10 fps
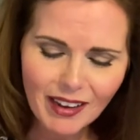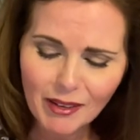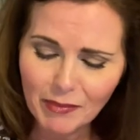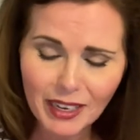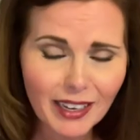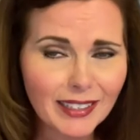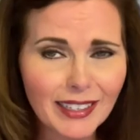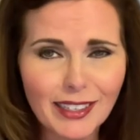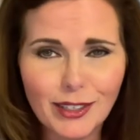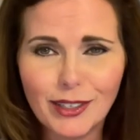because
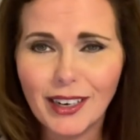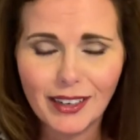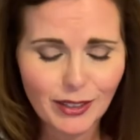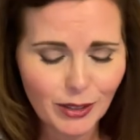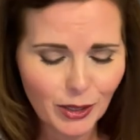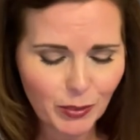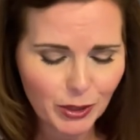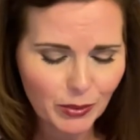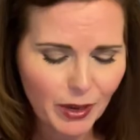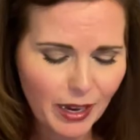it is just super
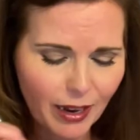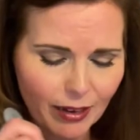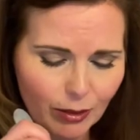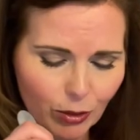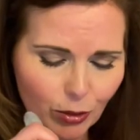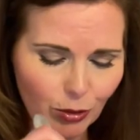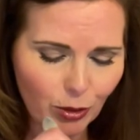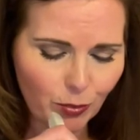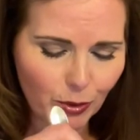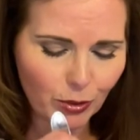sweet and it's
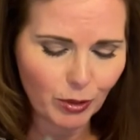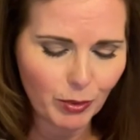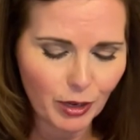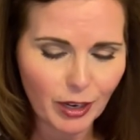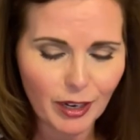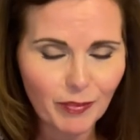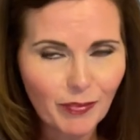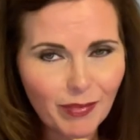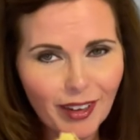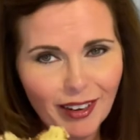super, super good.
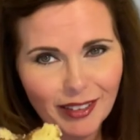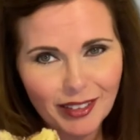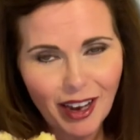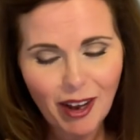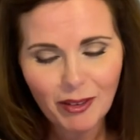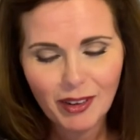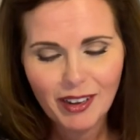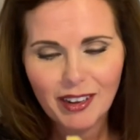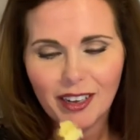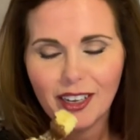So
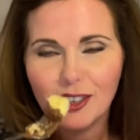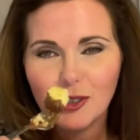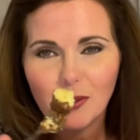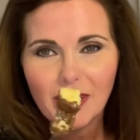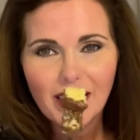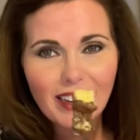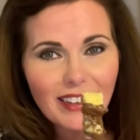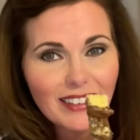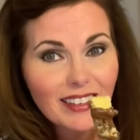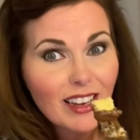enjoy
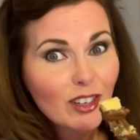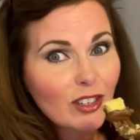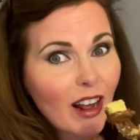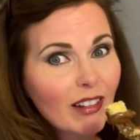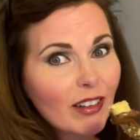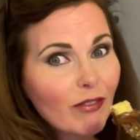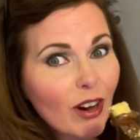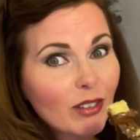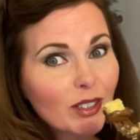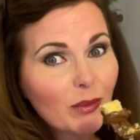this chocolate
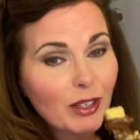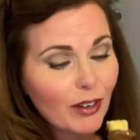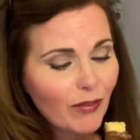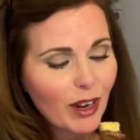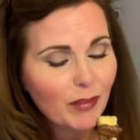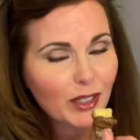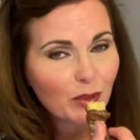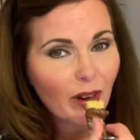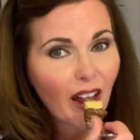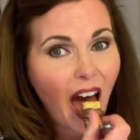frosting with your family as
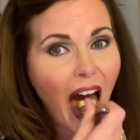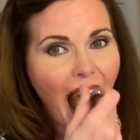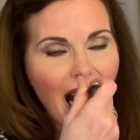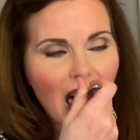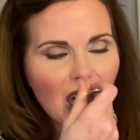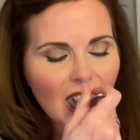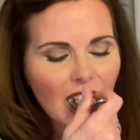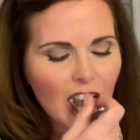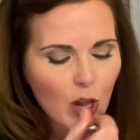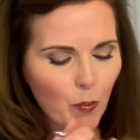well.
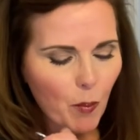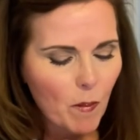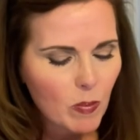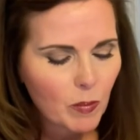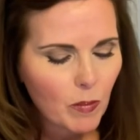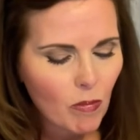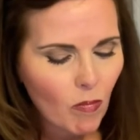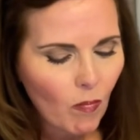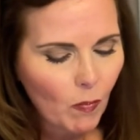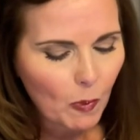
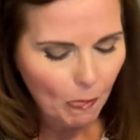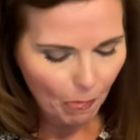Mmm.